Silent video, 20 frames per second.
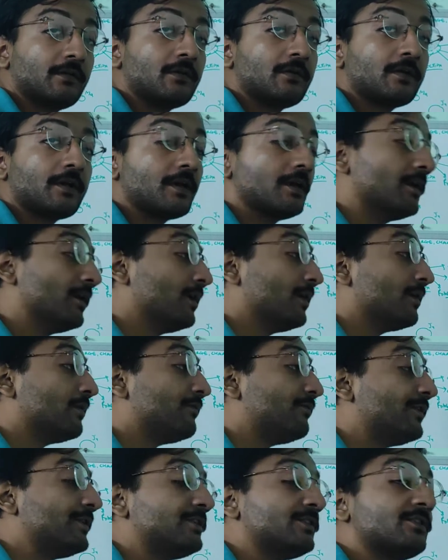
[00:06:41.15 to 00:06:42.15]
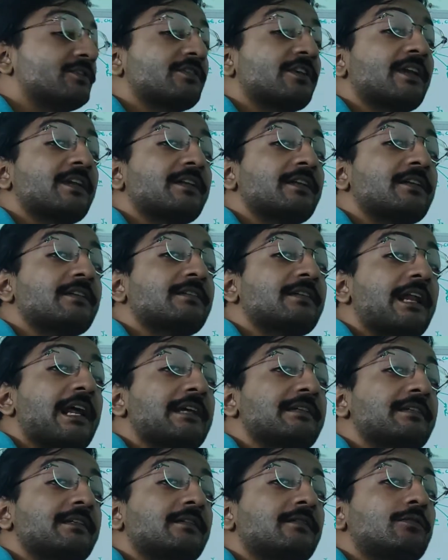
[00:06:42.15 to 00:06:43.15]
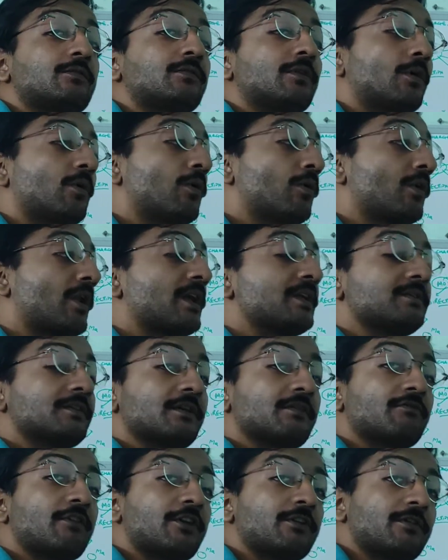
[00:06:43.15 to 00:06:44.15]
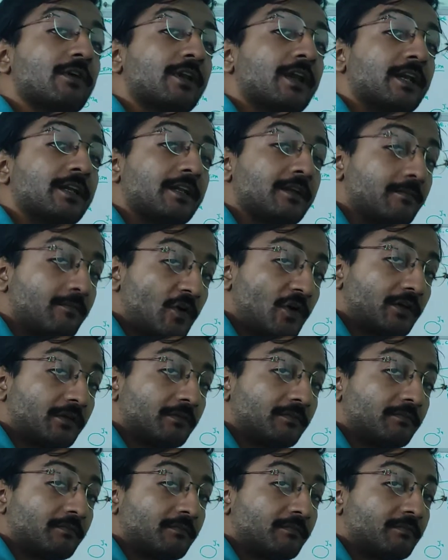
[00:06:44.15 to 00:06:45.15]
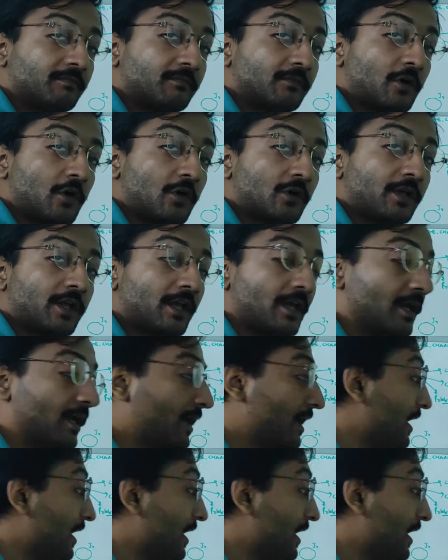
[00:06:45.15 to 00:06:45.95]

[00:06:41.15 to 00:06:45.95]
Okay, which sign is rising to the horizon when you are getting born. Okay,